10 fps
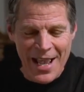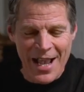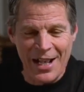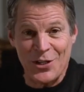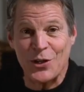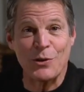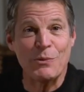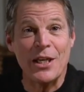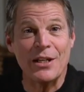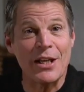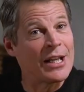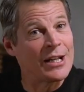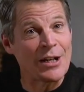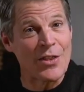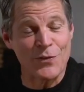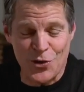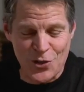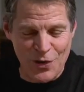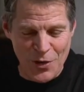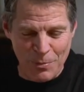You can read in another
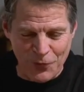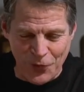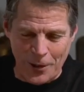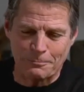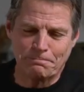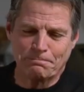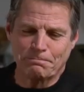version if you prefer.